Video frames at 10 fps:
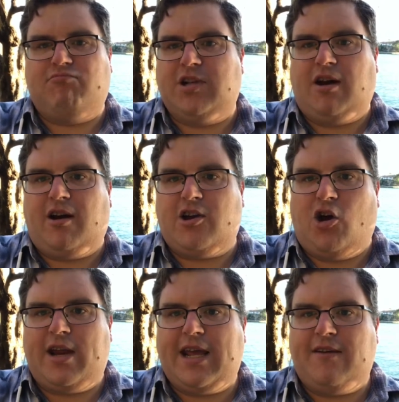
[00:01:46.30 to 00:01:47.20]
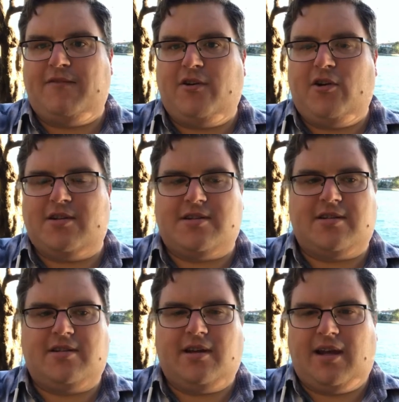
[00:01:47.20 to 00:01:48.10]
you know, I got here
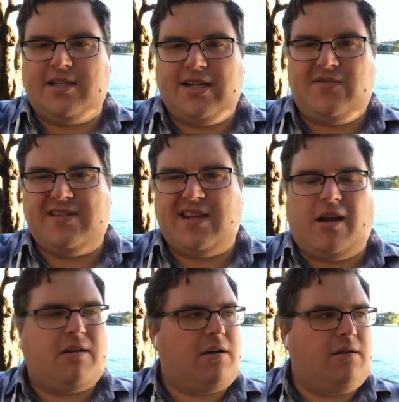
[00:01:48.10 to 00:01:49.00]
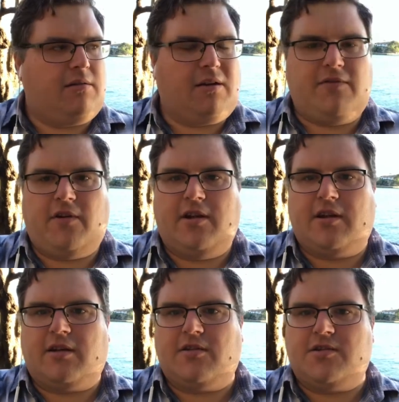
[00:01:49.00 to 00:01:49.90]
first. And she even said, go find
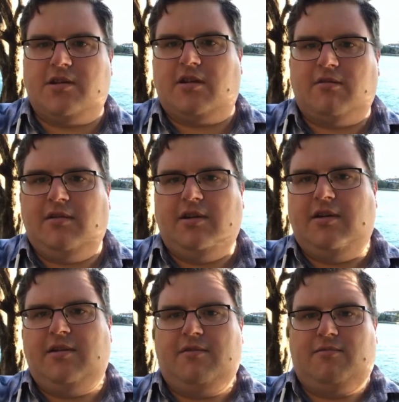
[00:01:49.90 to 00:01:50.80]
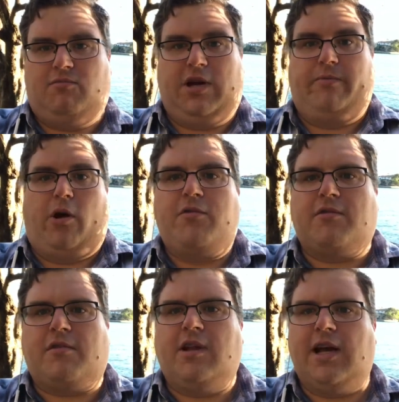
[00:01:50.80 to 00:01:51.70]
it, because, you know, we can both
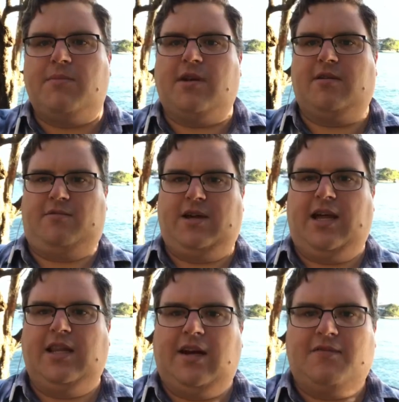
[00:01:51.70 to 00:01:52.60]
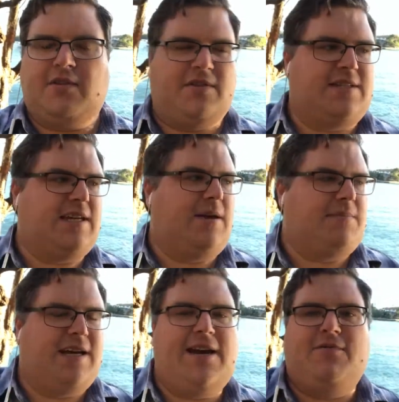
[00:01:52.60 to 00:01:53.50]
claim the unloved on the same
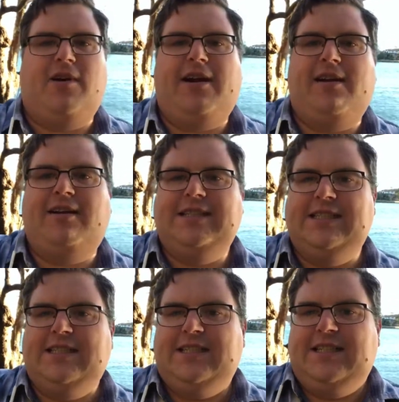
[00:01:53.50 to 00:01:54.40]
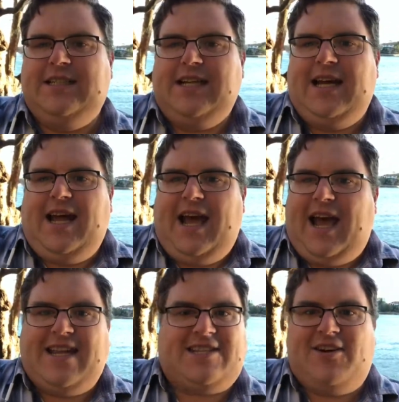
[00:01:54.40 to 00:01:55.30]
day, right?
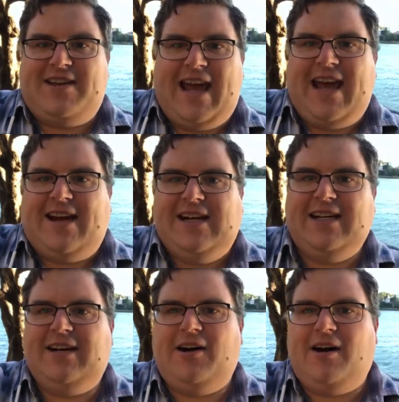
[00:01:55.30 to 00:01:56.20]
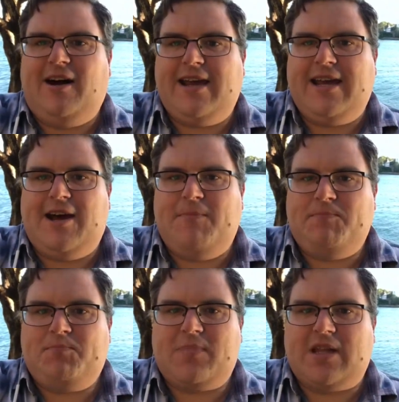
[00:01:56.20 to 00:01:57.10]
And so, yeah,
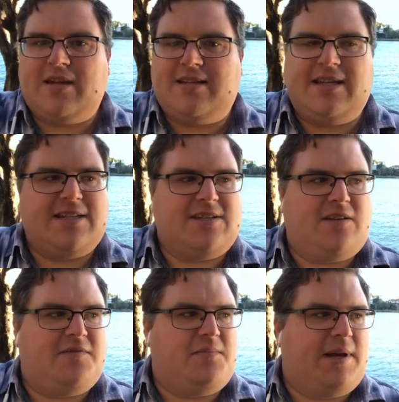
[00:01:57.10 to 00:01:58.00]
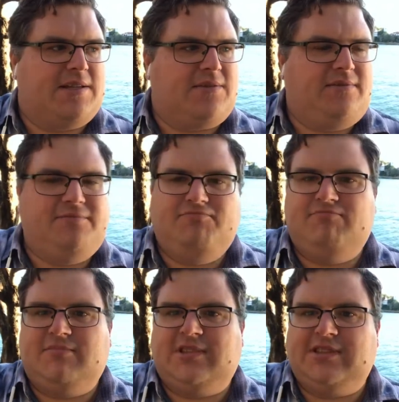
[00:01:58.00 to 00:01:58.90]
I didn't solve the puzzle,
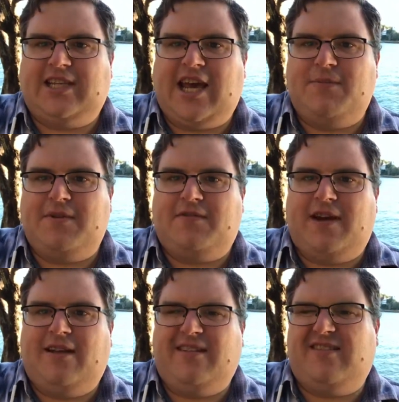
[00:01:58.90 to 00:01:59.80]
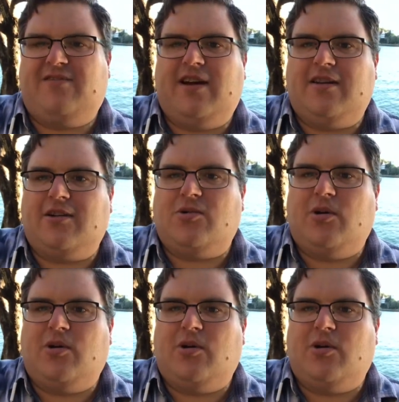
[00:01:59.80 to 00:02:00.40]
just came and found it,